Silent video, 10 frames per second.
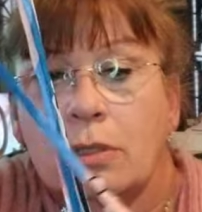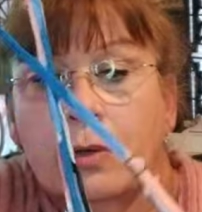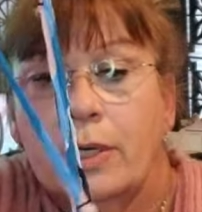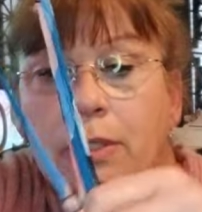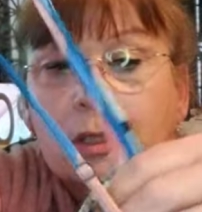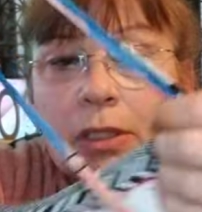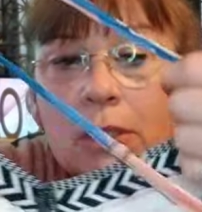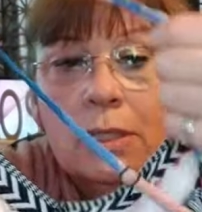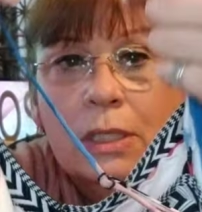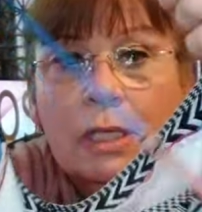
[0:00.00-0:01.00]
Crazy.
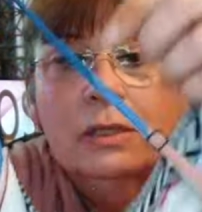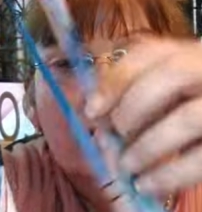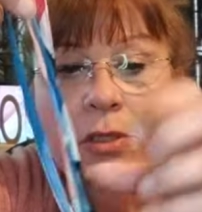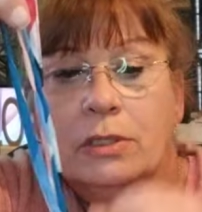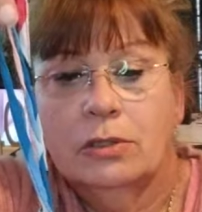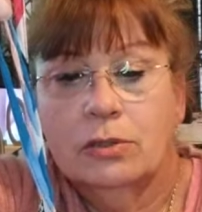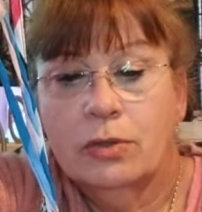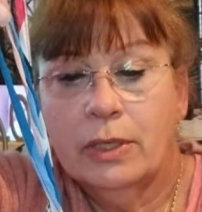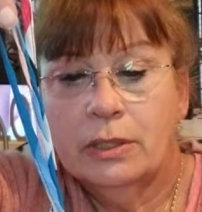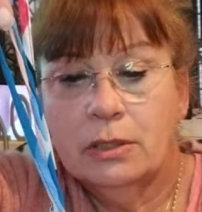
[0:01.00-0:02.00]
I know this is
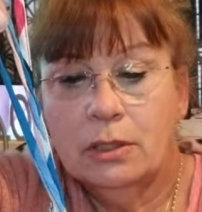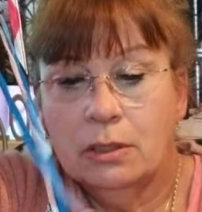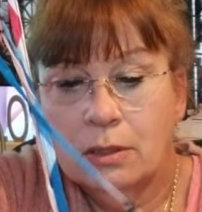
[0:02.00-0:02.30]
crazy.